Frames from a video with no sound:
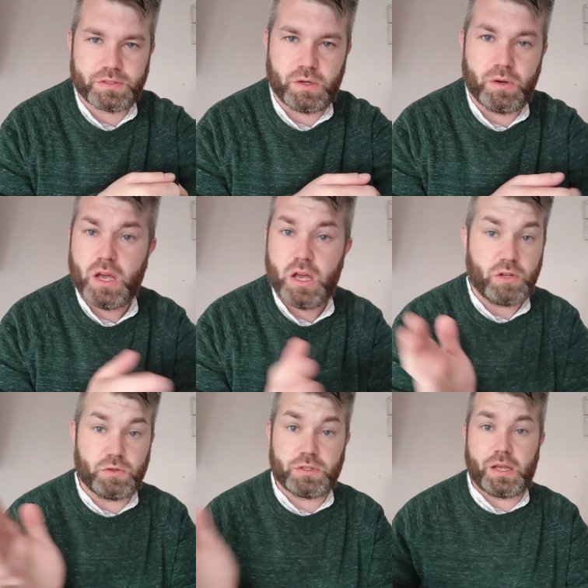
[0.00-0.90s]
So
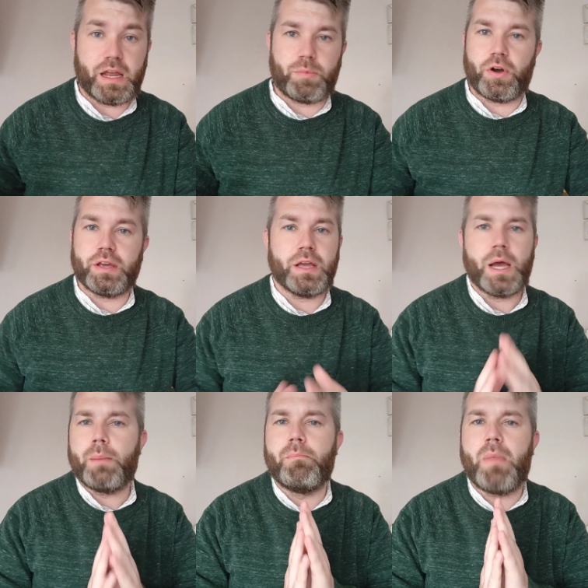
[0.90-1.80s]
just to elaborate,
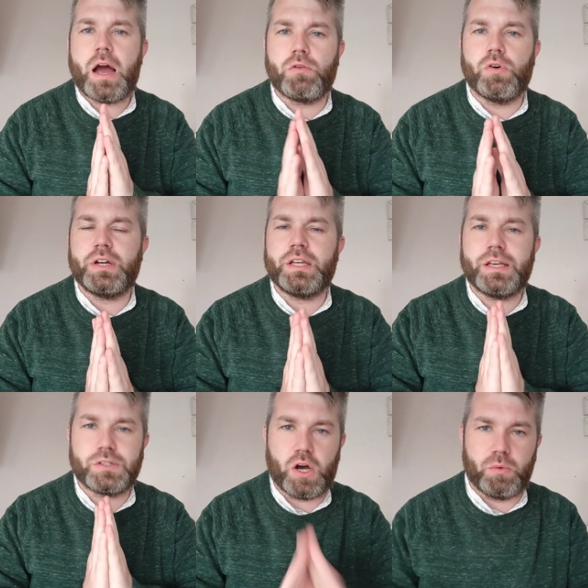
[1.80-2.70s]
Matt O'Riley
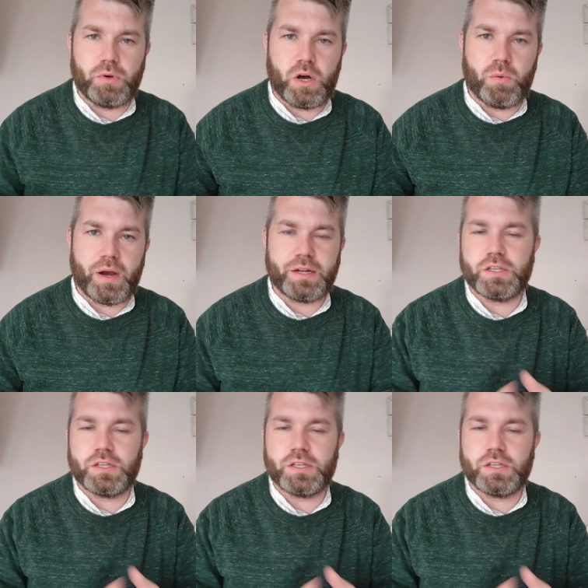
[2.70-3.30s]
is going nowhere.